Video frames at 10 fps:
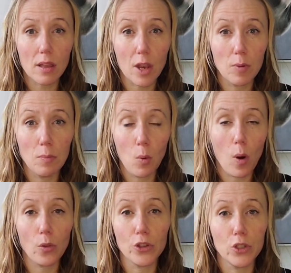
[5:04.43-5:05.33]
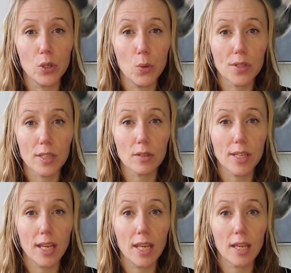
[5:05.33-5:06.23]
a lot of people, what they'll do is they'll
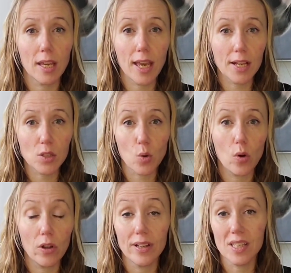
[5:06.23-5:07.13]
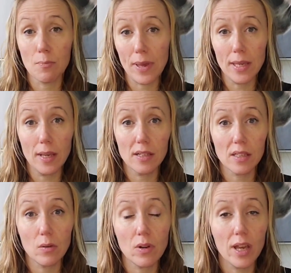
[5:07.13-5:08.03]
take castor oil and some baking
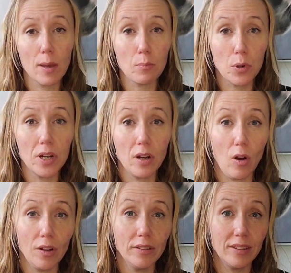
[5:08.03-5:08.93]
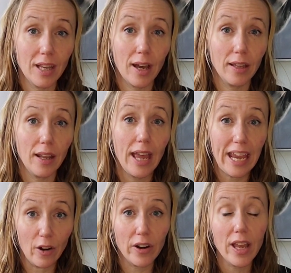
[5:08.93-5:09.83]
soda and put it on that
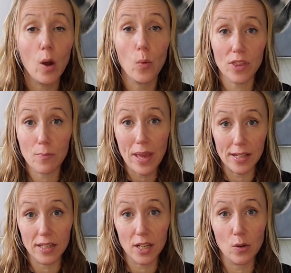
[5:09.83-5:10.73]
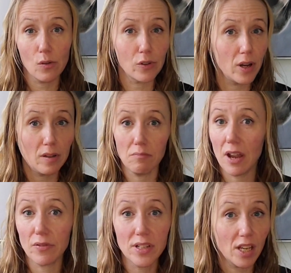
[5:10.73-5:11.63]
area with a band-aid over it
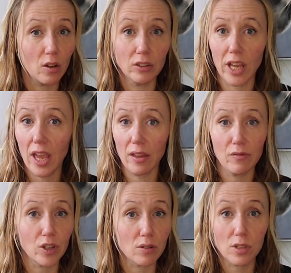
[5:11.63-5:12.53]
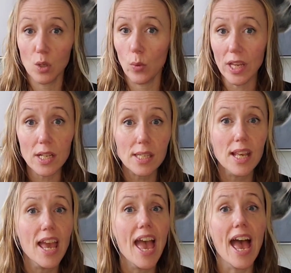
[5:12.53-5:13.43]
every single day for 2 weeks,
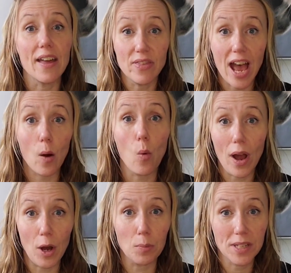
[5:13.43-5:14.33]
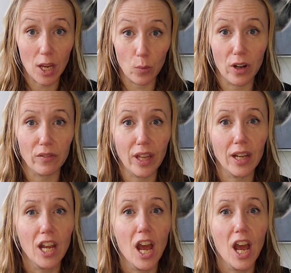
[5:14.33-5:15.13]
and that will help to get rid of it.